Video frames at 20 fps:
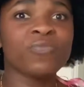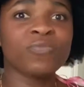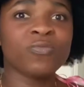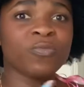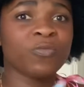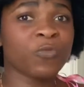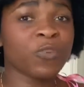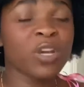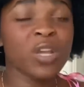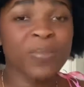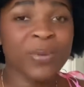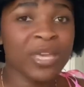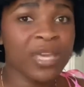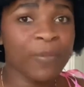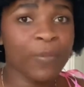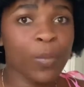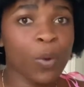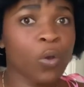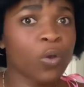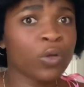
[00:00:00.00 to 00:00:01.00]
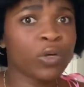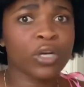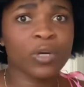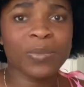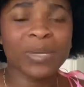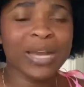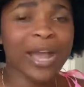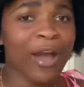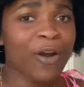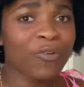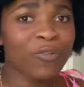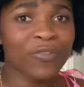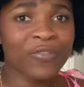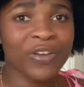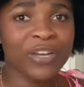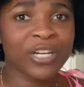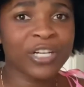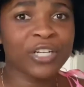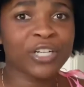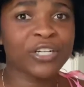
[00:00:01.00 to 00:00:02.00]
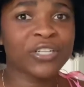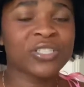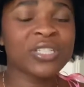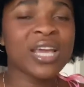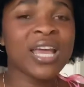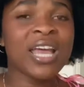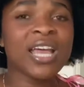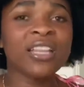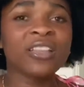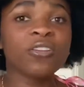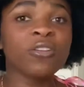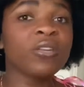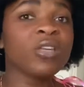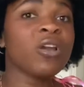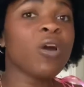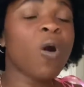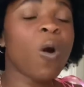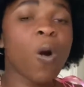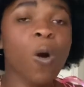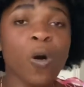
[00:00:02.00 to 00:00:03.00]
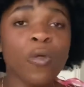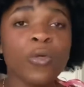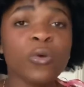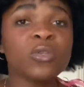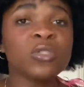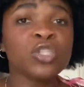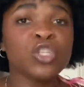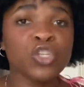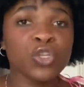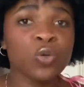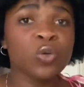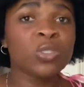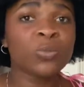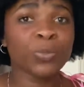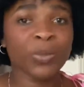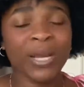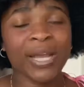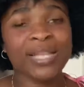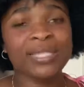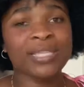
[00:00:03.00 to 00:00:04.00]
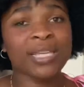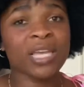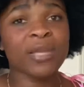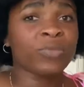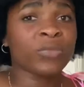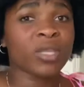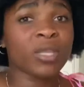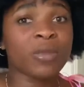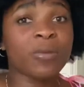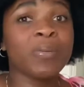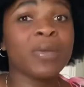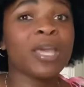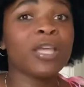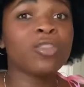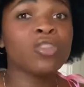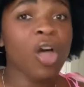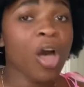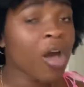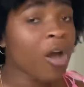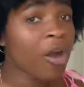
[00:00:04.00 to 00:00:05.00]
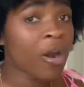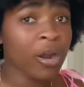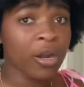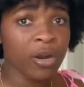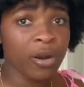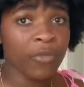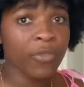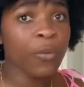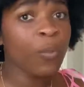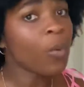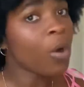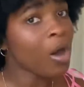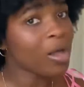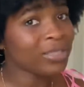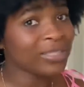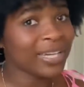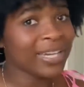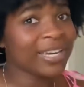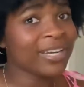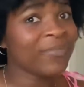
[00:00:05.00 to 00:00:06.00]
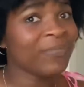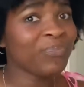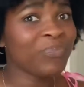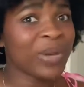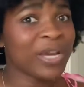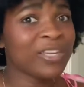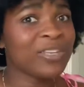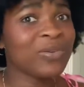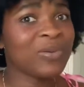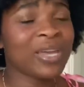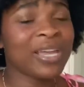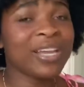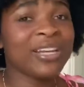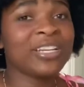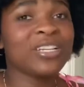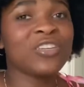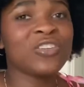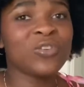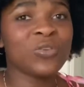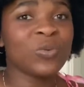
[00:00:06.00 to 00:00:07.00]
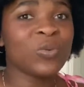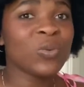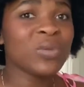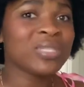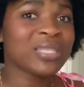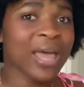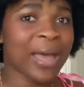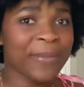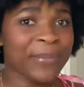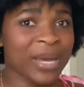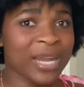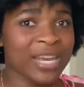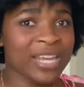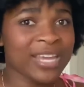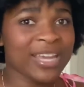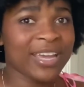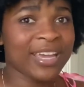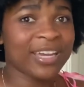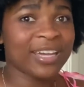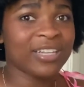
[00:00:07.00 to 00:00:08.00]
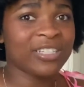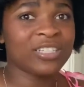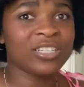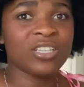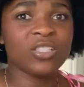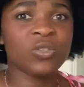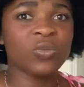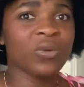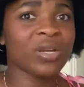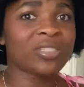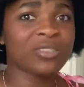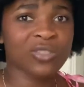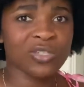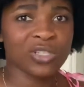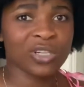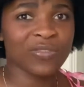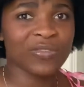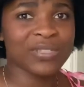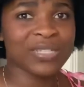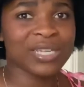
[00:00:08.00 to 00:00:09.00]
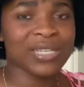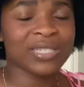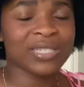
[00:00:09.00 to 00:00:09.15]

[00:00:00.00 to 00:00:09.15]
Free People, Urban Outfitters, literally all those huge brands that can be a lot harder on the wallet, but you can use that money and do rental services.